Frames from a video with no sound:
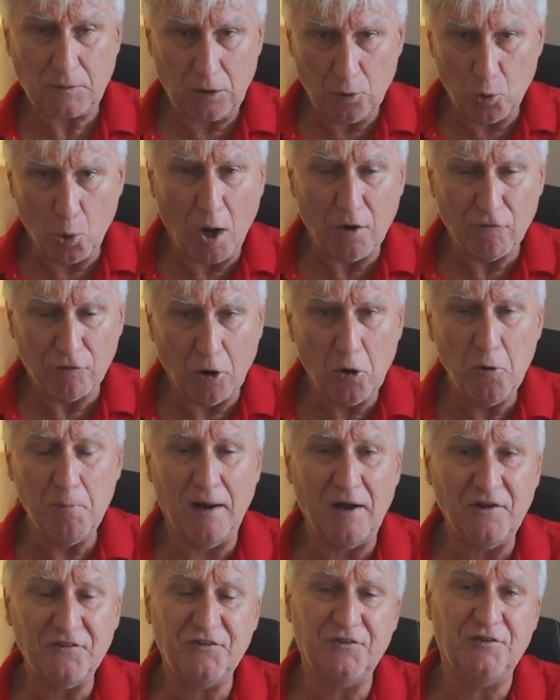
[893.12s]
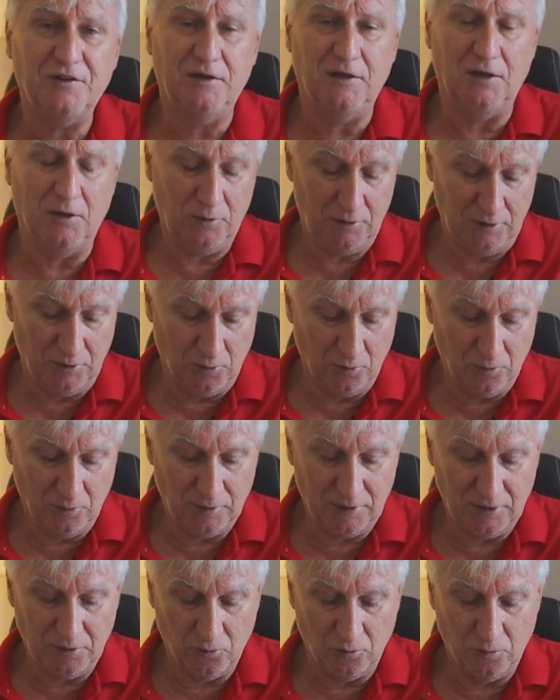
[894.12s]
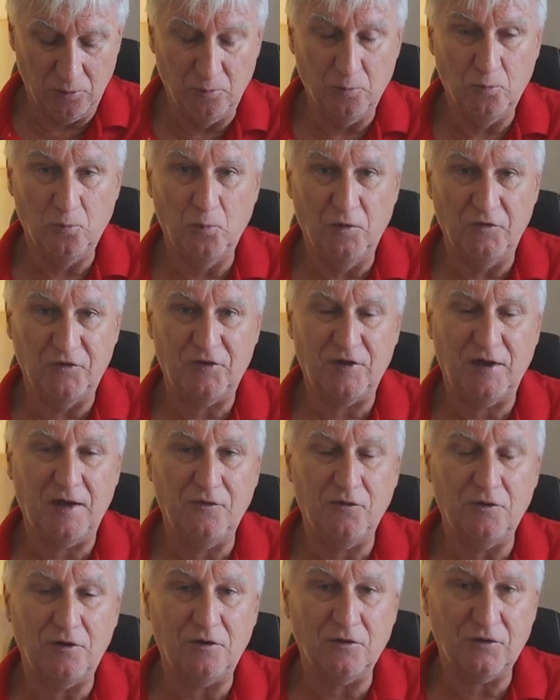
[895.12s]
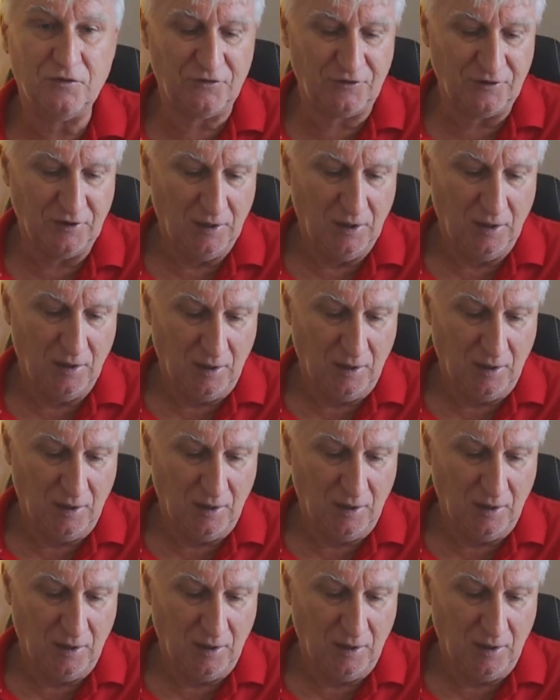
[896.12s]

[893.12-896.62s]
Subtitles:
quite robust. It will withstand knocks.